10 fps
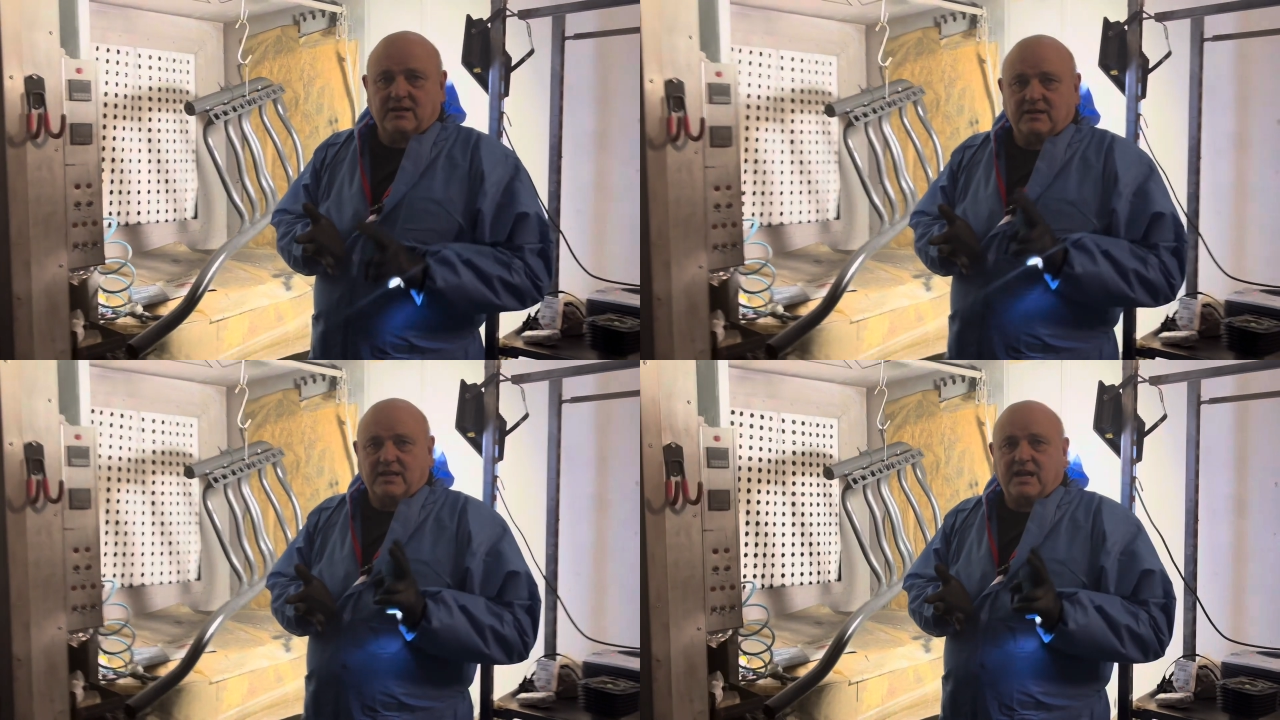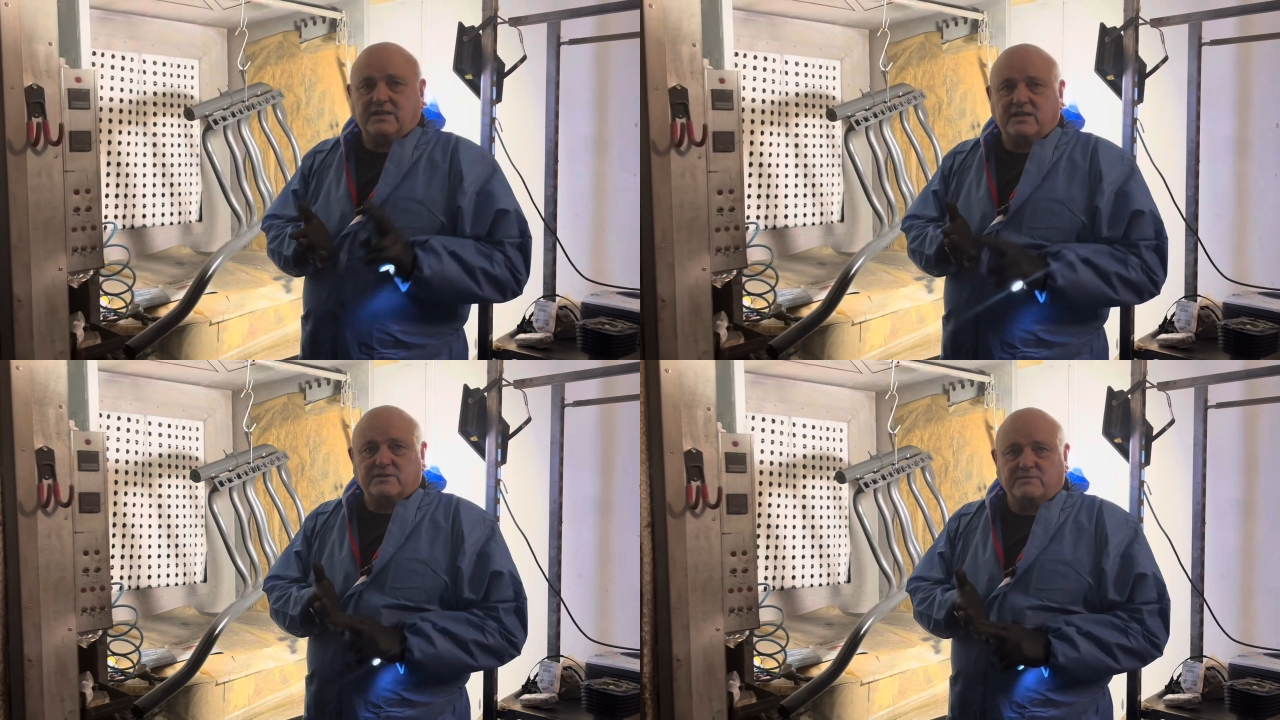
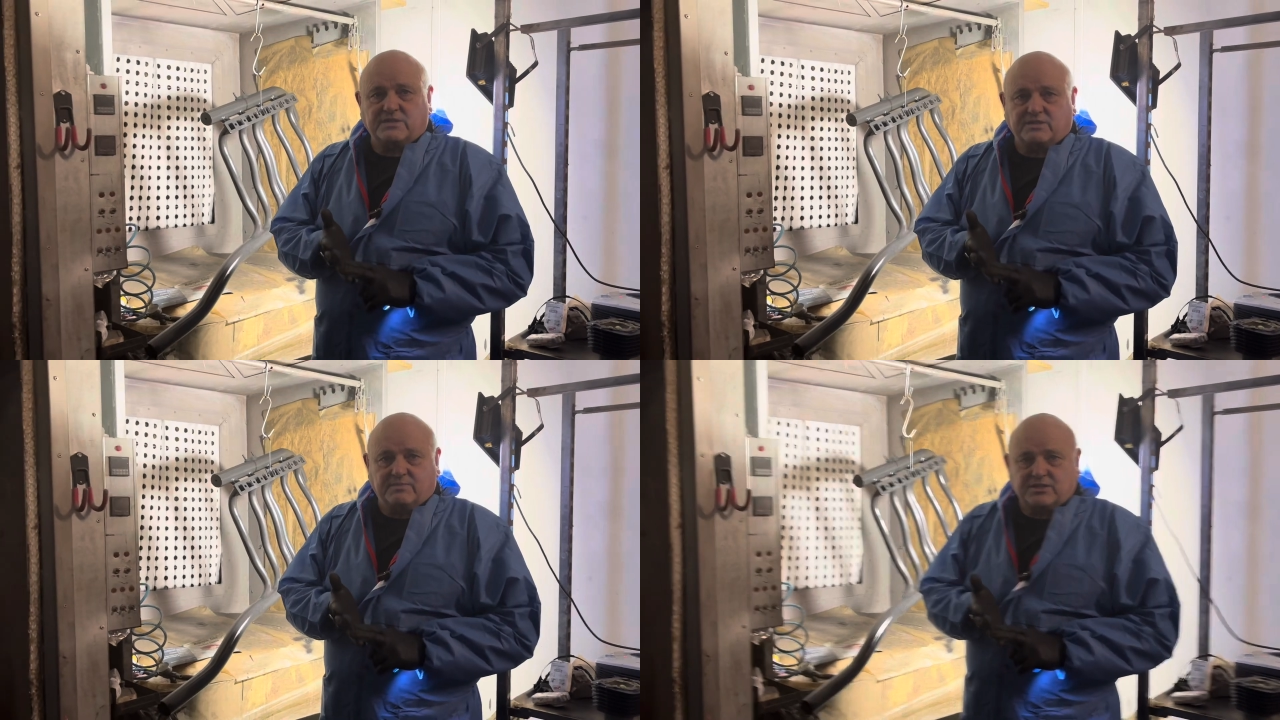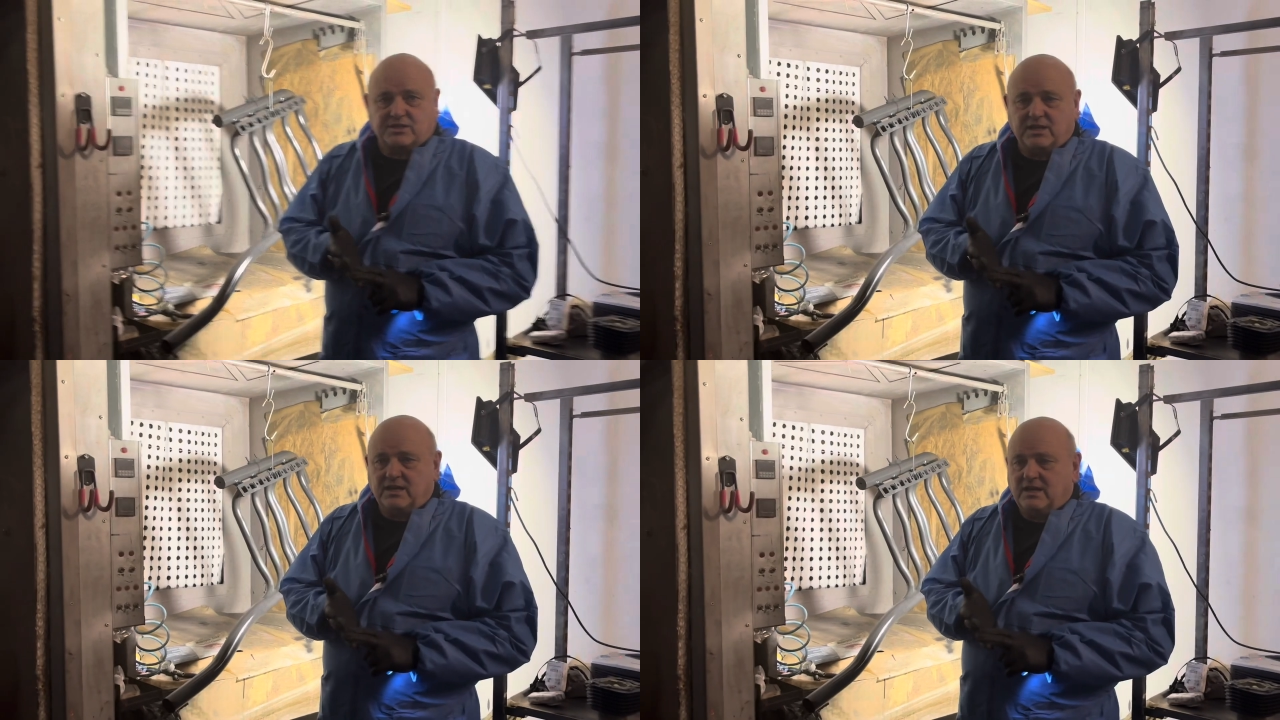9 years
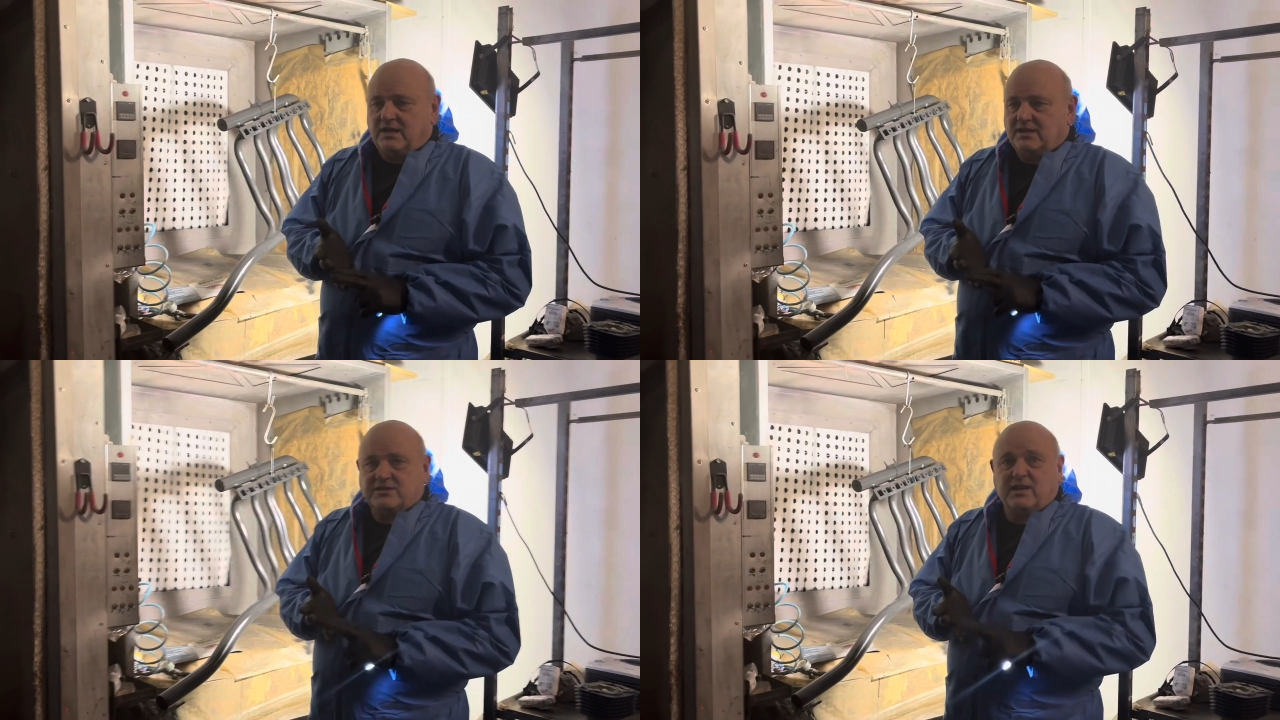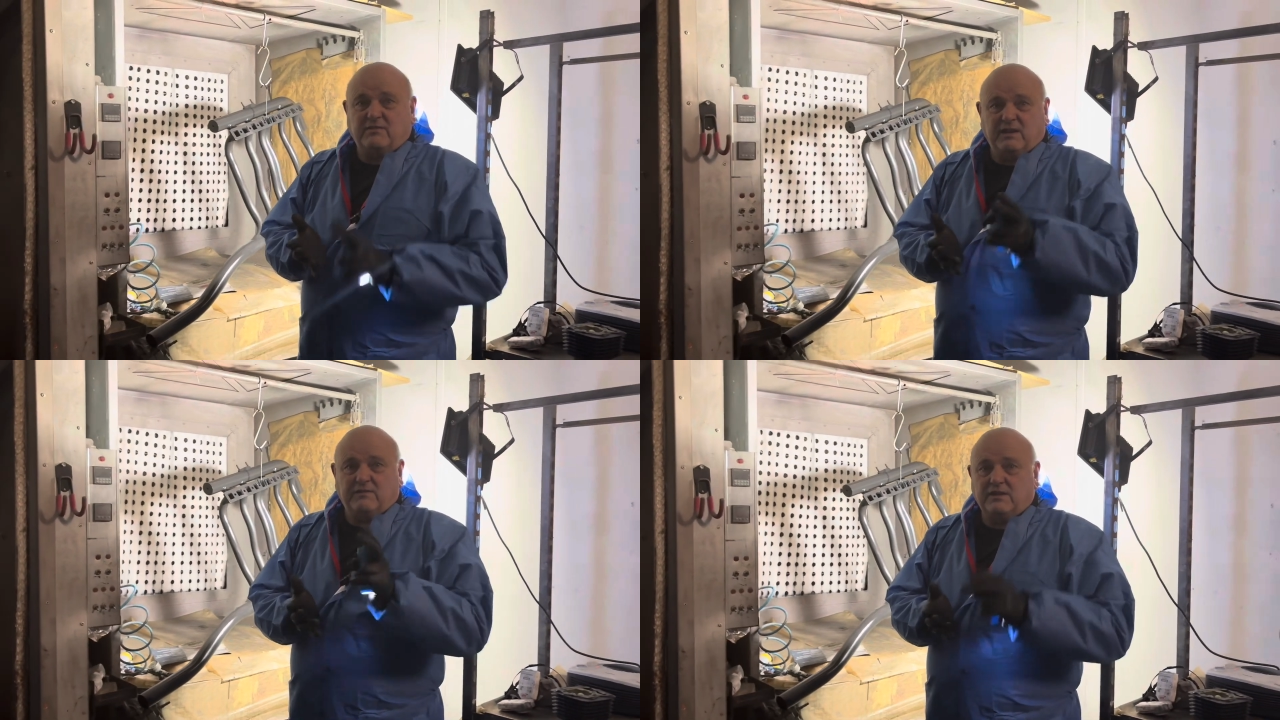Mitsubishi,
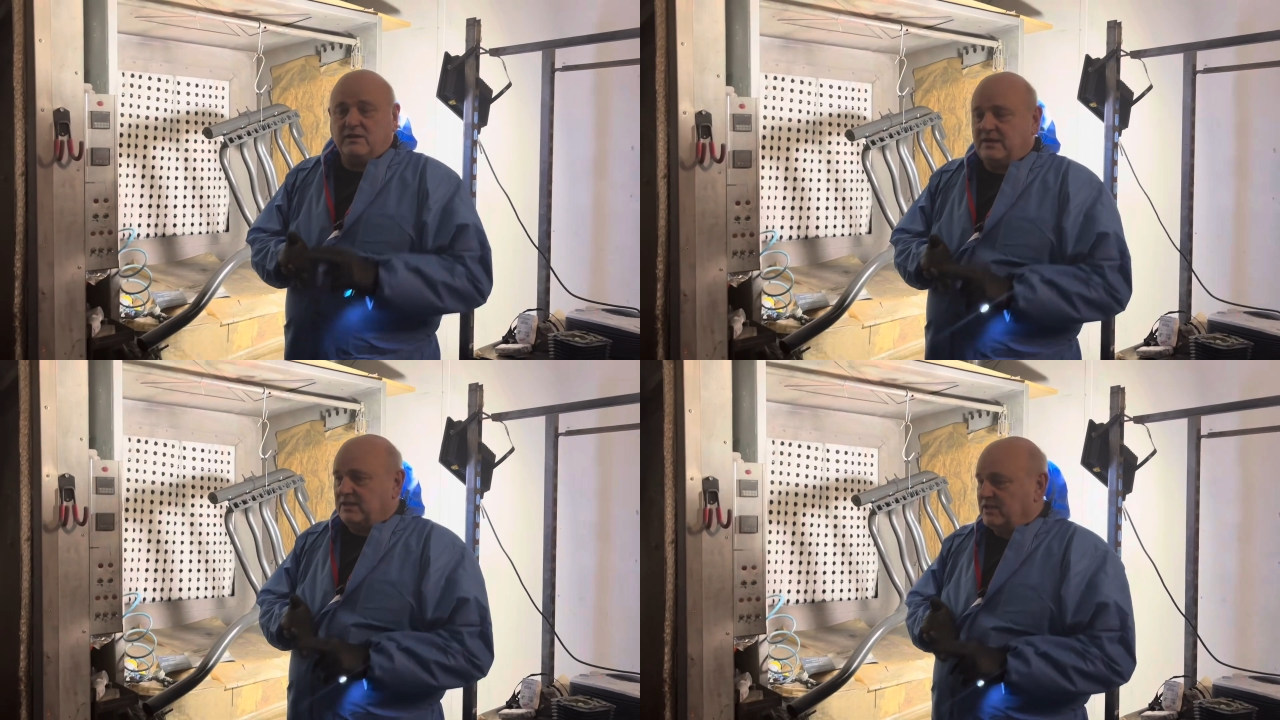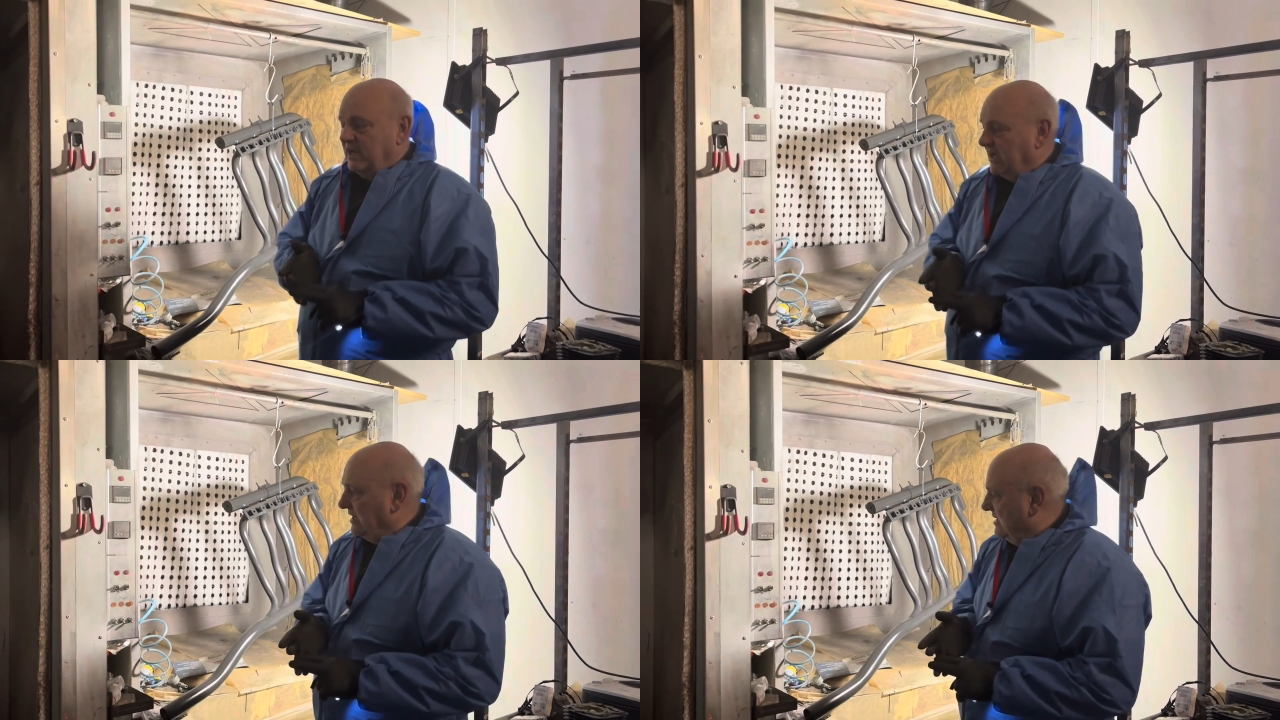TV video
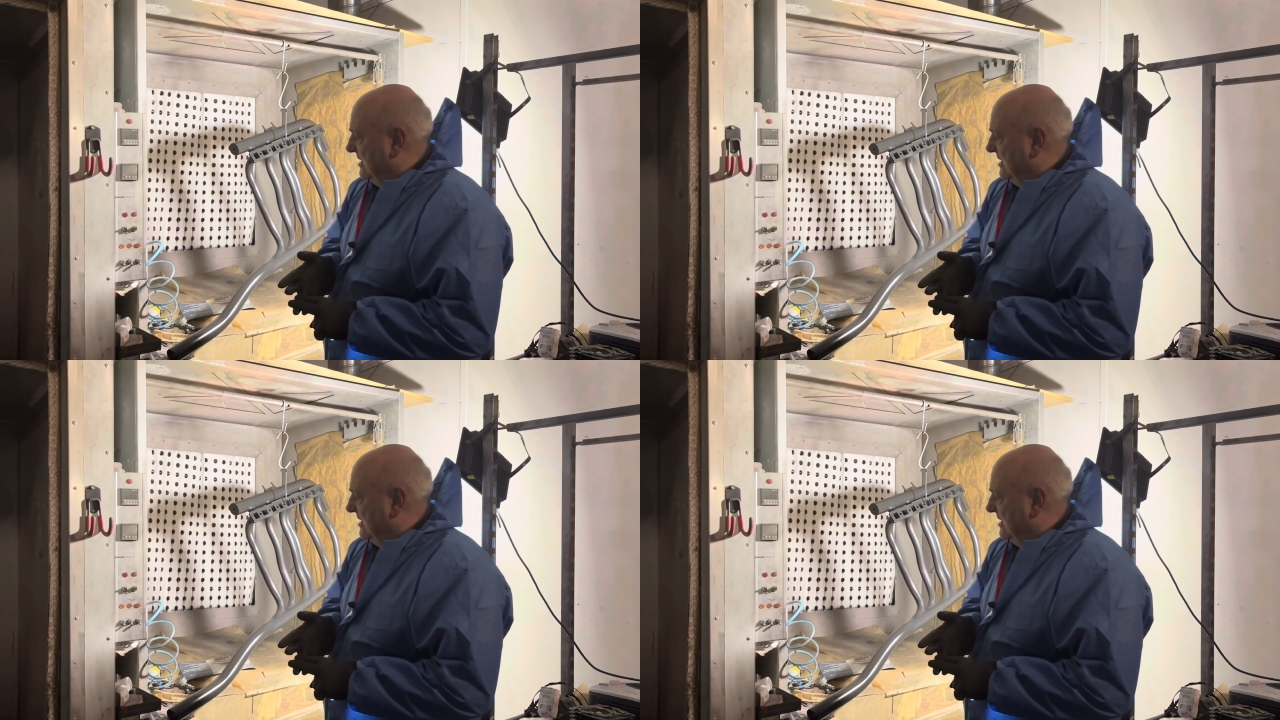engineer,